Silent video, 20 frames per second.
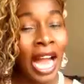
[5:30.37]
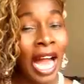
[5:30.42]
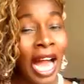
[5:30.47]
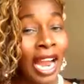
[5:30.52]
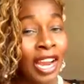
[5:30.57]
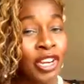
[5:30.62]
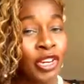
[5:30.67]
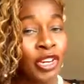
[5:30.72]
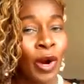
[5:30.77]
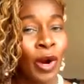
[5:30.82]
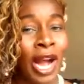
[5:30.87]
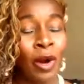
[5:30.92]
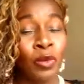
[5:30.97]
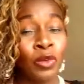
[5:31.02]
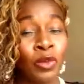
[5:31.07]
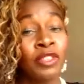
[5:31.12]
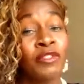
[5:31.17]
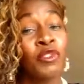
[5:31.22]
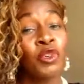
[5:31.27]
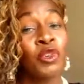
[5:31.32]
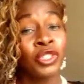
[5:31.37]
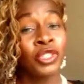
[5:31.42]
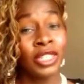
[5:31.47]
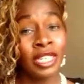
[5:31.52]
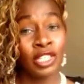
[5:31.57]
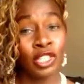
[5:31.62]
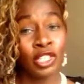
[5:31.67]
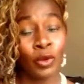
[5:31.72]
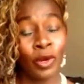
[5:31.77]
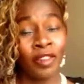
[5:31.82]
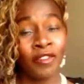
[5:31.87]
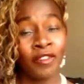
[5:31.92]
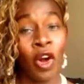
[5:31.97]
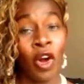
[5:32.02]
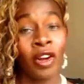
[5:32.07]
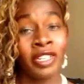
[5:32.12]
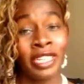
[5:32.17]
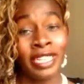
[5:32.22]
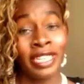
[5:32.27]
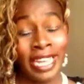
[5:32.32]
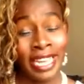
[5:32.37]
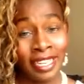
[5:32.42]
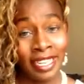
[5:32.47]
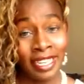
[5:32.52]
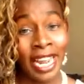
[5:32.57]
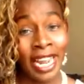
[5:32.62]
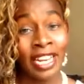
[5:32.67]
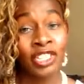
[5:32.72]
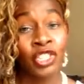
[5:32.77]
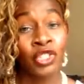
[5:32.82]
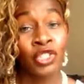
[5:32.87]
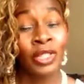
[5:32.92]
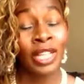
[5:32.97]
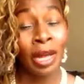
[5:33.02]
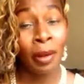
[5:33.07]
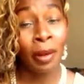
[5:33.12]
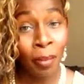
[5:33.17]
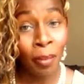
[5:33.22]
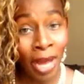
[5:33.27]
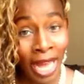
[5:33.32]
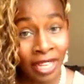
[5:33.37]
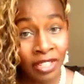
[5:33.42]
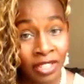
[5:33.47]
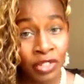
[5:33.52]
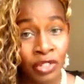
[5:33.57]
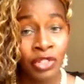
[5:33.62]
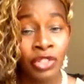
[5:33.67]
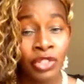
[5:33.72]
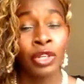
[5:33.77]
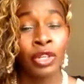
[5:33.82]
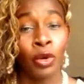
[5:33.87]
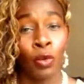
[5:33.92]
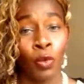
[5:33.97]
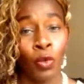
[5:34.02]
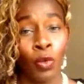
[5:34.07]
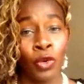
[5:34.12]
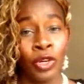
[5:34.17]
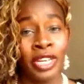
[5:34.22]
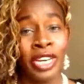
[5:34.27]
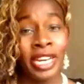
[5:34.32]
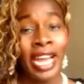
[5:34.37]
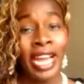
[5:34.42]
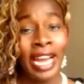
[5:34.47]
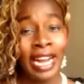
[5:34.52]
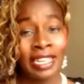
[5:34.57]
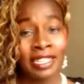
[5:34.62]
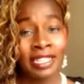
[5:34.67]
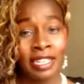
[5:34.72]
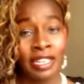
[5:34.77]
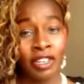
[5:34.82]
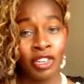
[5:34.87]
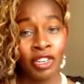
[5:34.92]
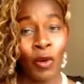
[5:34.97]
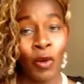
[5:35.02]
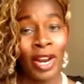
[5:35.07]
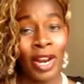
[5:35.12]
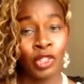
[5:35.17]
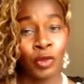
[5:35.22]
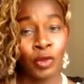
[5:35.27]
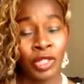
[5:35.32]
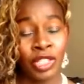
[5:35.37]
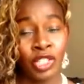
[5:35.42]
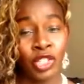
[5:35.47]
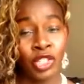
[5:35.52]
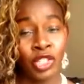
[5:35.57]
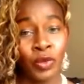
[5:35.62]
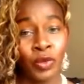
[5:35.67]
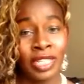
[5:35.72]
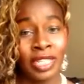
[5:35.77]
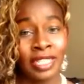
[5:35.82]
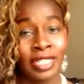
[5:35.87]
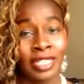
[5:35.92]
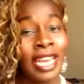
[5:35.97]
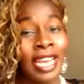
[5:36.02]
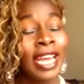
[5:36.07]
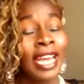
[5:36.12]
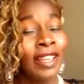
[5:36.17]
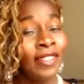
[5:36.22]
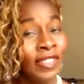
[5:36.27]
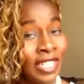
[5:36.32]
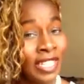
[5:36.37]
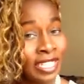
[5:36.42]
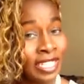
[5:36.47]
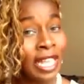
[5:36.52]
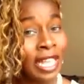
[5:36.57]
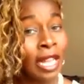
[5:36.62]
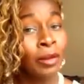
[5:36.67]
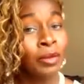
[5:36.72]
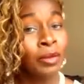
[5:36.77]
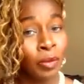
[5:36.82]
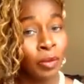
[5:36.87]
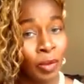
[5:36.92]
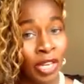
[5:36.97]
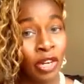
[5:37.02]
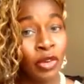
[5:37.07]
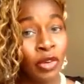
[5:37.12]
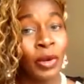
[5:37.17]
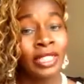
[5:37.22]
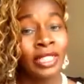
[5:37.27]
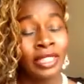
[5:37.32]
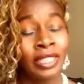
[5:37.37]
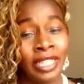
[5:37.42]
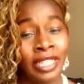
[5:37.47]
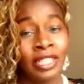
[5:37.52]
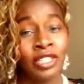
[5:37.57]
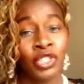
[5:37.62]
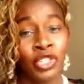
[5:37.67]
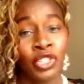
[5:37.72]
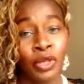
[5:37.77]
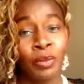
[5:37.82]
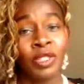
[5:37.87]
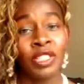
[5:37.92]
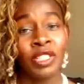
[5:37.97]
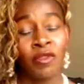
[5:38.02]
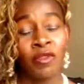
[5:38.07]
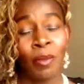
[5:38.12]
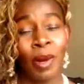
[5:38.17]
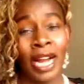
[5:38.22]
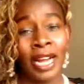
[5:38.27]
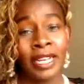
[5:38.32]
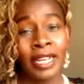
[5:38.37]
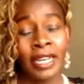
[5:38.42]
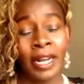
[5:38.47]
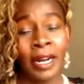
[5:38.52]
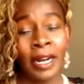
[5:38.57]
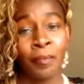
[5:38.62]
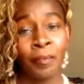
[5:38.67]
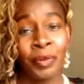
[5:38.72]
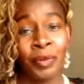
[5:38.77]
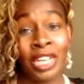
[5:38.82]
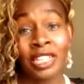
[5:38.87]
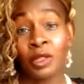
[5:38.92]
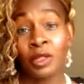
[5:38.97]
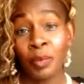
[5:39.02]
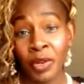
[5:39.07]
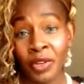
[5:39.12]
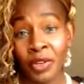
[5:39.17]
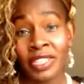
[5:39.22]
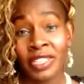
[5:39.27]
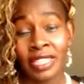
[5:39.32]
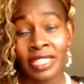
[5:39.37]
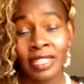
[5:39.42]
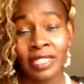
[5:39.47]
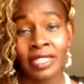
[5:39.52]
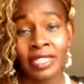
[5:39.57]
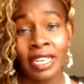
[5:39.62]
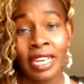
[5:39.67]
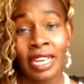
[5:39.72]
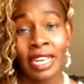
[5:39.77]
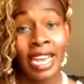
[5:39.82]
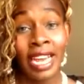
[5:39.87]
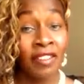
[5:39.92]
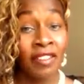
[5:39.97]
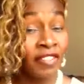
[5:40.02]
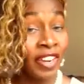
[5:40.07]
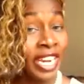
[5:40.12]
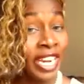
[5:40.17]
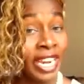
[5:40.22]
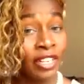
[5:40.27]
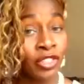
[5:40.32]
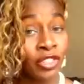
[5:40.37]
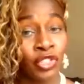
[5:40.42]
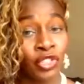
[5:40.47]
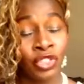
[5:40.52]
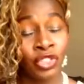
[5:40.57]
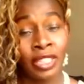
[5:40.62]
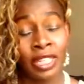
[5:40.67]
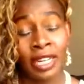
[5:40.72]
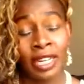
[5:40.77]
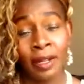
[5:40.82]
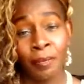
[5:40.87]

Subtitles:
I know I was fortunate to have gotten an International Ambassador Award as an undergraduate student, and this helped me greatly in terms of my experiences and financial